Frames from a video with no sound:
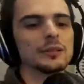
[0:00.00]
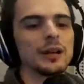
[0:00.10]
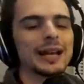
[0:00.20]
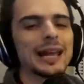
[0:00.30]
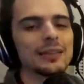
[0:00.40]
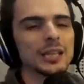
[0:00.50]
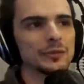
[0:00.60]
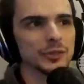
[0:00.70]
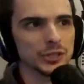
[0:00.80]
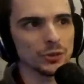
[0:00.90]
I can't think
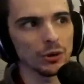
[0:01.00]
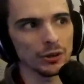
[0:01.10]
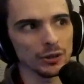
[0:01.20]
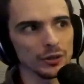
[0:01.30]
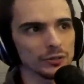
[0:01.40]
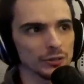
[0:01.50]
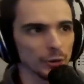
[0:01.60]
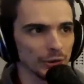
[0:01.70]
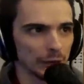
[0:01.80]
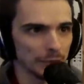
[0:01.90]
of a stronger
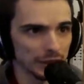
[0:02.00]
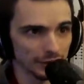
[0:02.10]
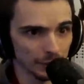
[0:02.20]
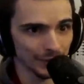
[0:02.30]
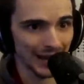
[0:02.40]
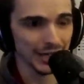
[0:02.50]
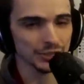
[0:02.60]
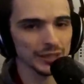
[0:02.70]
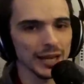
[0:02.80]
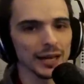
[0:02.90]
slowdown meta that we've
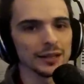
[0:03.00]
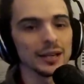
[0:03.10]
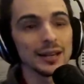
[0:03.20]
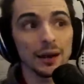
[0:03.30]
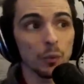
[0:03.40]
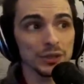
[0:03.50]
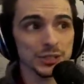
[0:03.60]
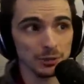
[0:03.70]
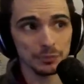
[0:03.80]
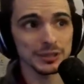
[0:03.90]
actually had. Now, once
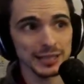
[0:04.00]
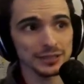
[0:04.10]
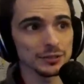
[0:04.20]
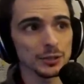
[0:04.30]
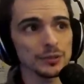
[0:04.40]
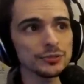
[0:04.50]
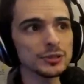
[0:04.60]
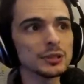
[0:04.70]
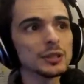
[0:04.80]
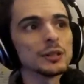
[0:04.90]
Eruption gets
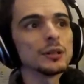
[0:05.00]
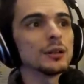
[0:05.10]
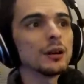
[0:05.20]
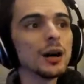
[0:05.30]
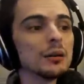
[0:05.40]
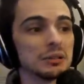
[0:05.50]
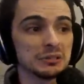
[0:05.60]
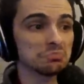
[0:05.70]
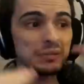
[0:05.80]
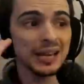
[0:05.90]
nerfed, I, is
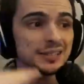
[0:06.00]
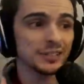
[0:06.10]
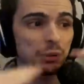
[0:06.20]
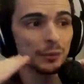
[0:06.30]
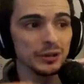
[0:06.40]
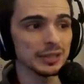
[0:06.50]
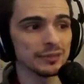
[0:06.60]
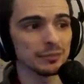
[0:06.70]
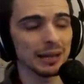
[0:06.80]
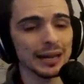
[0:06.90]
actually it's probably going to
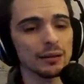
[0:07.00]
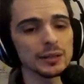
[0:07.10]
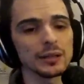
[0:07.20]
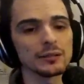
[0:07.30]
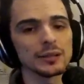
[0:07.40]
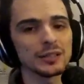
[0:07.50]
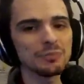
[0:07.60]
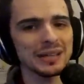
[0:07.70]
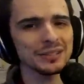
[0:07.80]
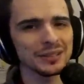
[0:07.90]
even back out again. It's
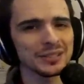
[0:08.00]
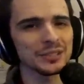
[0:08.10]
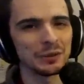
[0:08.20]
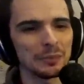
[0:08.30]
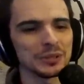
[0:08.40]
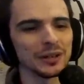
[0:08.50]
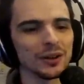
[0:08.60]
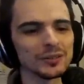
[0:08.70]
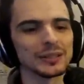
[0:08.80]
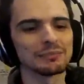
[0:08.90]
basically just Eruption
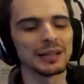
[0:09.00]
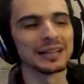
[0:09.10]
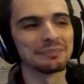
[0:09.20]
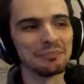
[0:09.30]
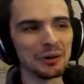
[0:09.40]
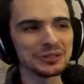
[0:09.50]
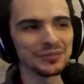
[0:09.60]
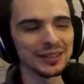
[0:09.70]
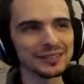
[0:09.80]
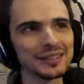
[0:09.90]
causing like most of
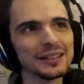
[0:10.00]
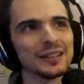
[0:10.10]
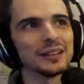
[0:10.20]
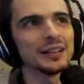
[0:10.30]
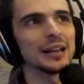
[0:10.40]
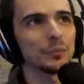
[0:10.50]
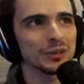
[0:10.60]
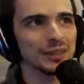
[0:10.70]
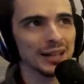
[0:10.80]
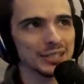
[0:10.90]
this. And
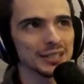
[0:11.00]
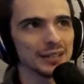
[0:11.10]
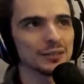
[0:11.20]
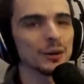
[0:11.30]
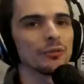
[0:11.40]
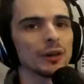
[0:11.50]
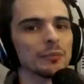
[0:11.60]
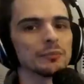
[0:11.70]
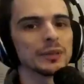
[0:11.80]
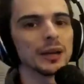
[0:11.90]
once that actually gets nerfed,
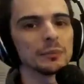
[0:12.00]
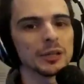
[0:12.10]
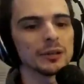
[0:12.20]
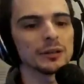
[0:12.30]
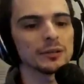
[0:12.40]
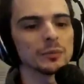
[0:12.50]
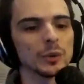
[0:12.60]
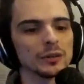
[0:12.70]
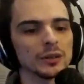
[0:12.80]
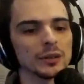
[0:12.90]
I'm yeah, I'm curious
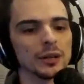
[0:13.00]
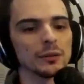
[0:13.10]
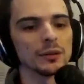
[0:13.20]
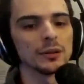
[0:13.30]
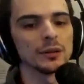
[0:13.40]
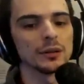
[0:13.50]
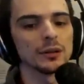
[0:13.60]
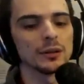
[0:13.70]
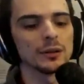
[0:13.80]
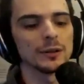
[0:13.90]
where it's gonna go.
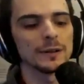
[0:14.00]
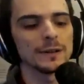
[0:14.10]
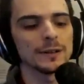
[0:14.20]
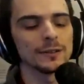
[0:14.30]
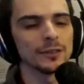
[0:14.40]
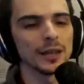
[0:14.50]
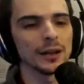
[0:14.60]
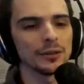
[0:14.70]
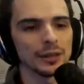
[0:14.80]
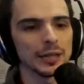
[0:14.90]
Because then
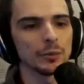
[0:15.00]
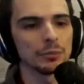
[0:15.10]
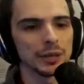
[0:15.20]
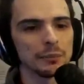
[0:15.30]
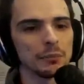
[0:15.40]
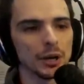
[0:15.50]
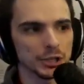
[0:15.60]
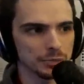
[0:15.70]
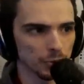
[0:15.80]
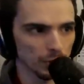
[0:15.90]
I think it would be a
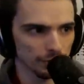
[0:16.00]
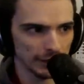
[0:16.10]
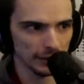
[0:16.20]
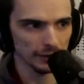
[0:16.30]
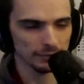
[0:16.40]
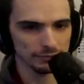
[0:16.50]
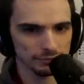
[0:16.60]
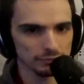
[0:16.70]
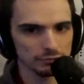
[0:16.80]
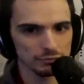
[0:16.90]
much more fair
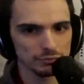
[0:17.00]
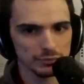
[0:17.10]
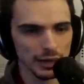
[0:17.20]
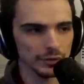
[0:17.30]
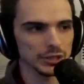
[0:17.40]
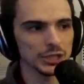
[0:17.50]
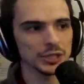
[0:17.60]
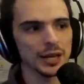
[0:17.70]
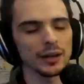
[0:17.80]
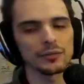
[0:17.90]
conversation
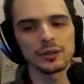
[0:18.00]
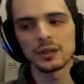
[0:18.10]
to have.